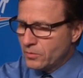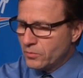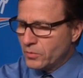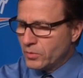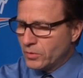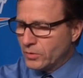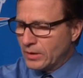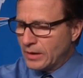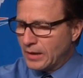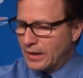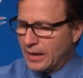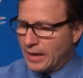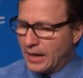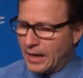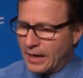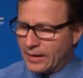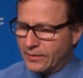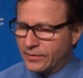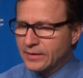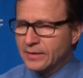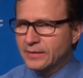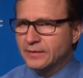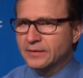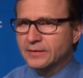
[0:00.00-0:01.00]
Well,
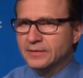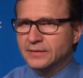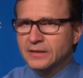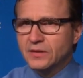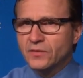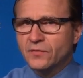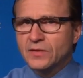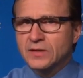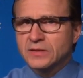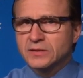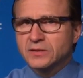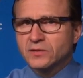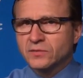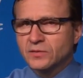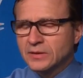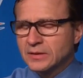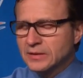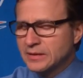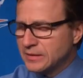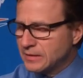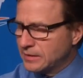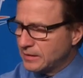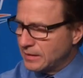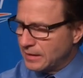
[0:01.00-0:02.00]
I think the
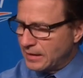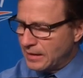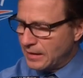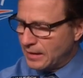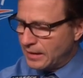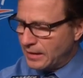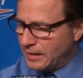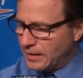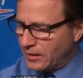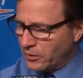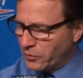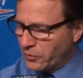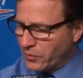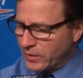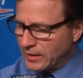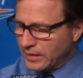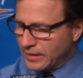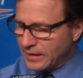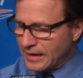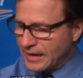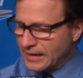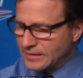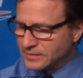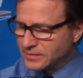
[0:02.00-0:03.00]
defensively, I don't think
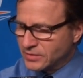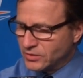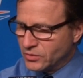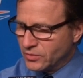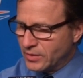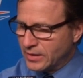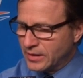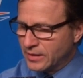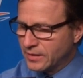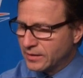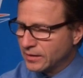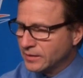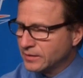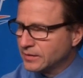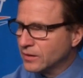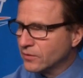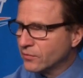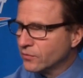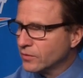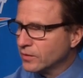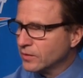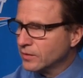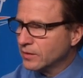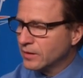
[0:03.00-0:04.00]
he has to do anything
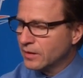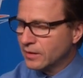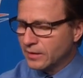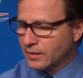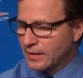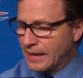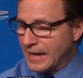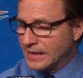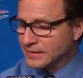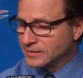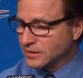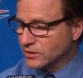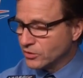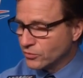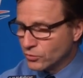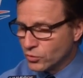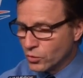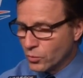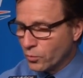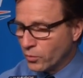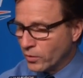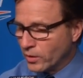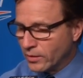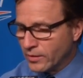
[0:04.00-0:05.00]
different. And as a
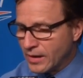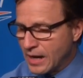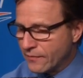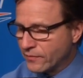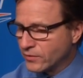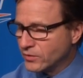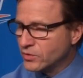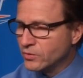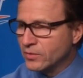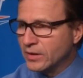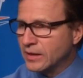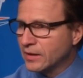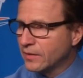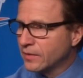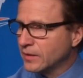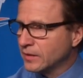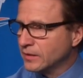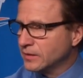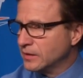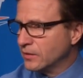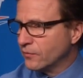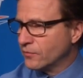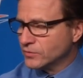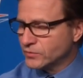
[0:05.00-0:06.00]
group, we don't have to do
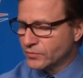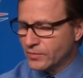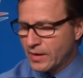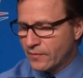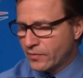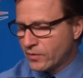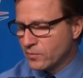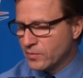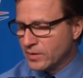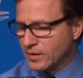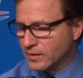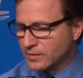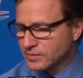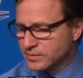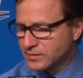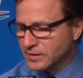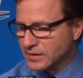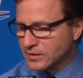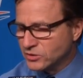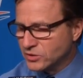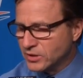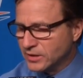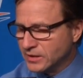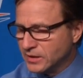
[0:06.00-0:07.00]
anything different. We have to be a
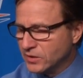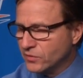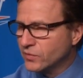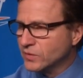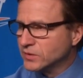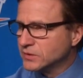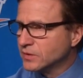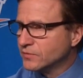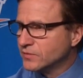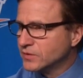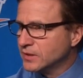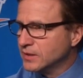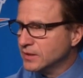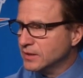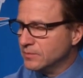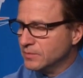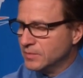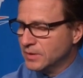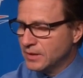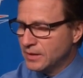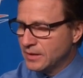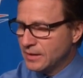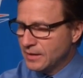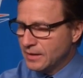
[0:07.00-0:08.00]
stingy defensive
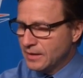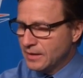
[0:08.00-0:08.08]
team.